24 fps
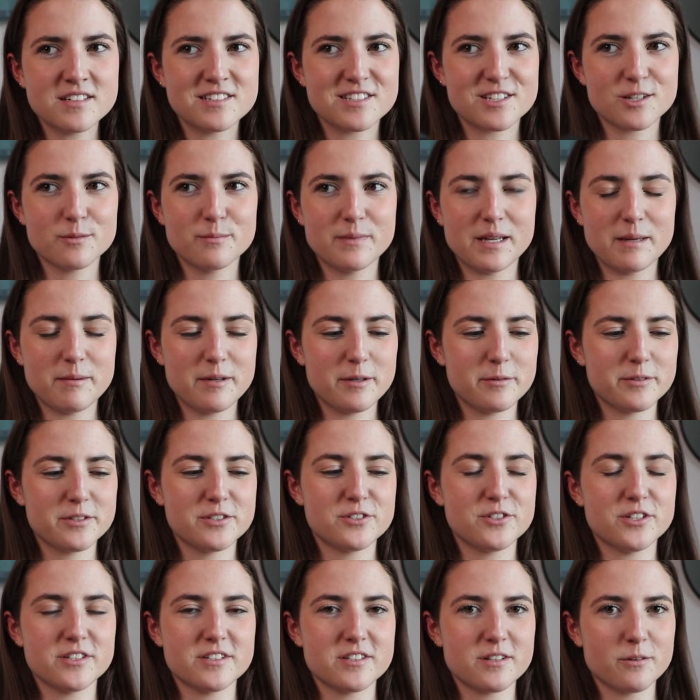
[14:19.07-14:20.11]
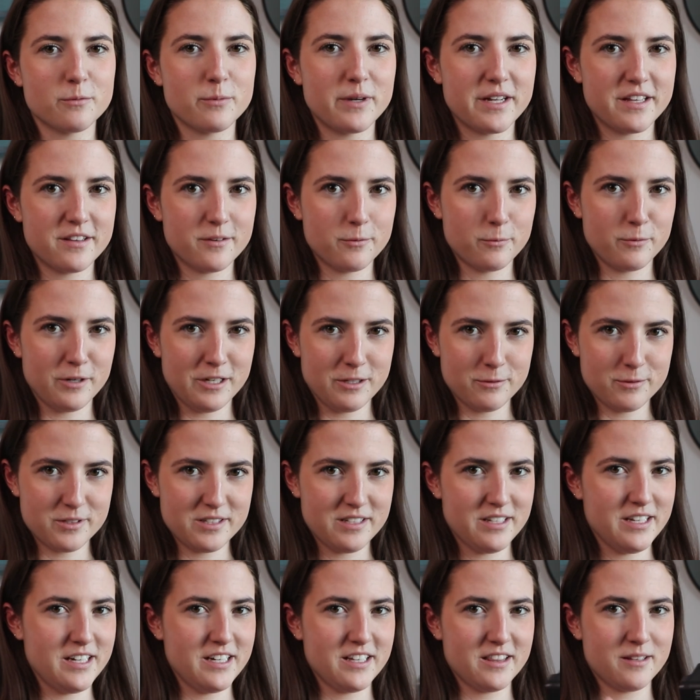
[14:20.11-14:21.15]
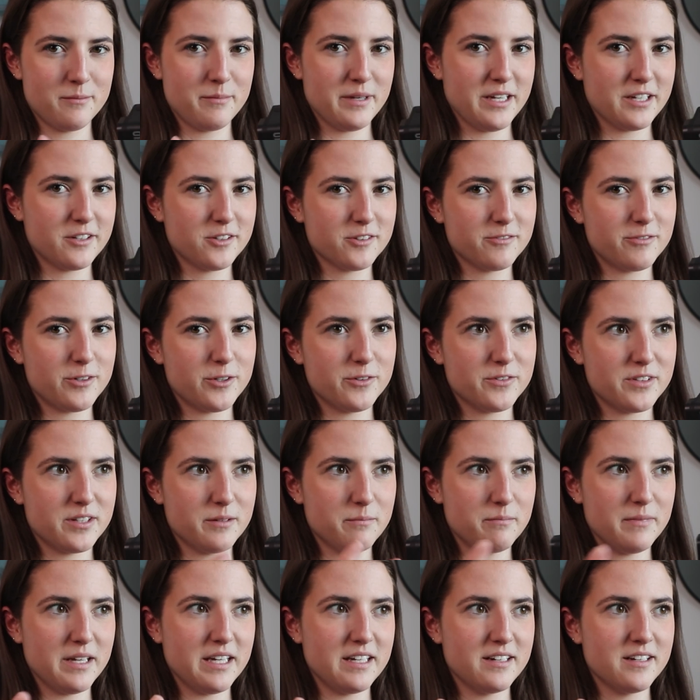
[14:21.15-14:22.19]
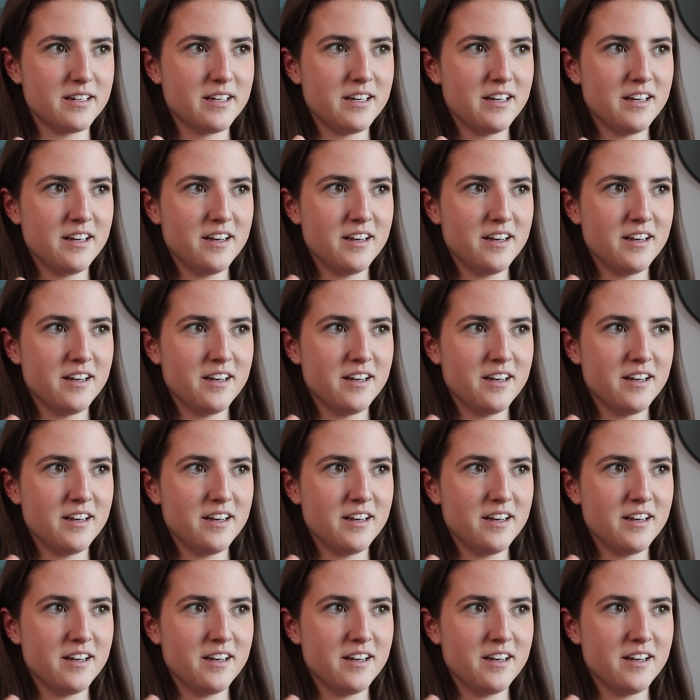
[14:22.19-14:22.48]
so maybe it was just the way the wind was hitting the microphone that made